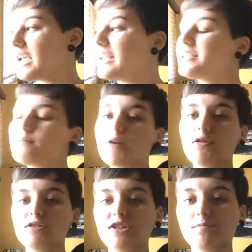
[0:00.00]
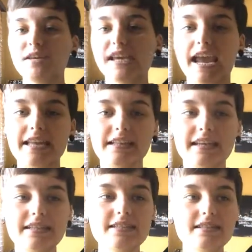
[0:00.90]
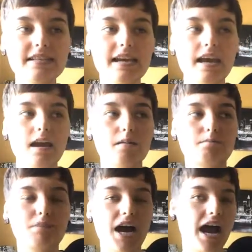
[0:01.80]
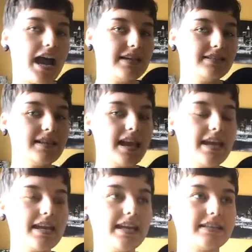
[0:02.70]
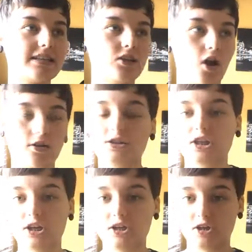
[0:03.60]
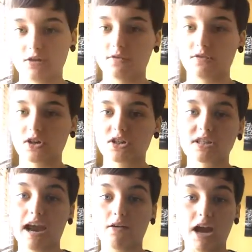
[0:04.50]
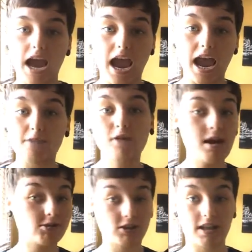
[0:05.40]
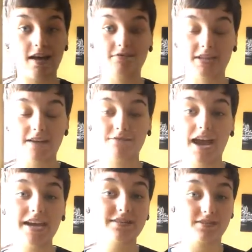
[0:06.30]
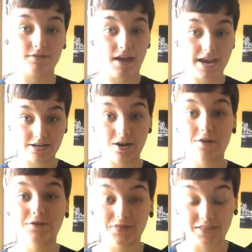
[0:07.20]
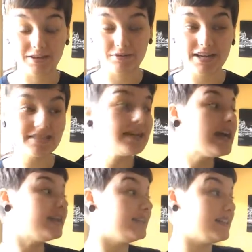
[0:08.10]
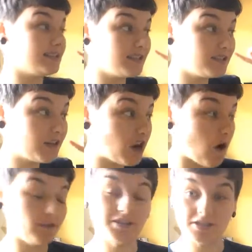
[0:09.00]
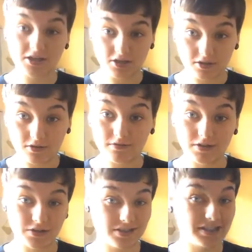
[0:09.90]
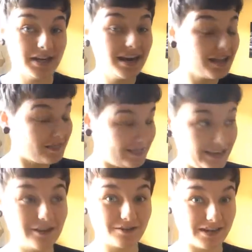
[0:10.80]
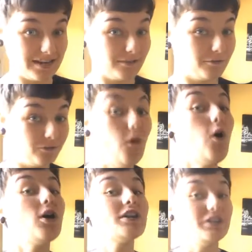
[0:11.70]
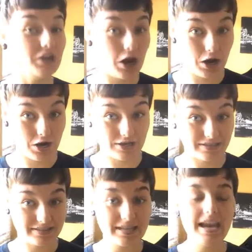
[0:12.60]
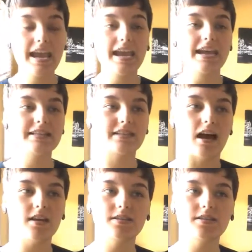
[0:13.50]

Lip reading: it's supposed to be aliens, but I say it's an alternate universe. Now, I watch a lot of sci-fi, so I know theories. This is an alternate universe theory for the nerds. It's